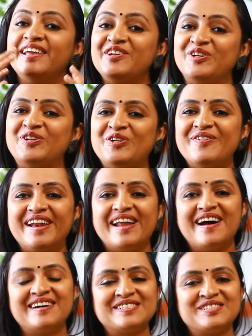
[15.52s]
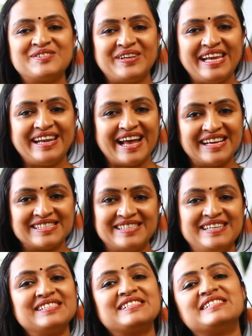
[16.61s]
When asked to read
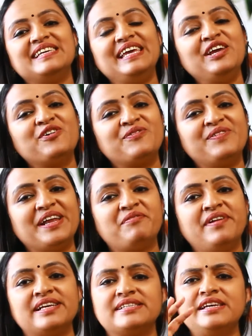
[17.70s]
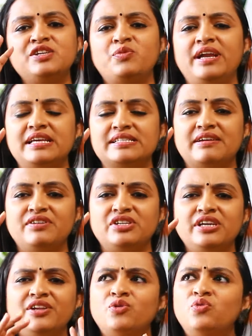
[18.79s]
Hastings, the CEO of Netflix in
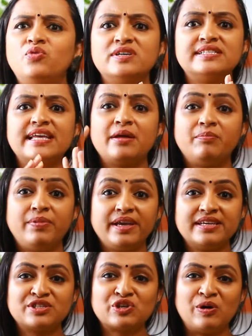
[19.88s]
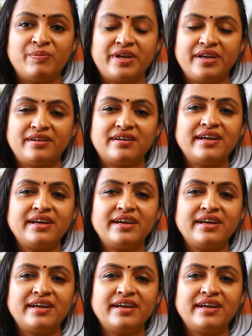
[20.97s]
2017, who was their biggest competitor,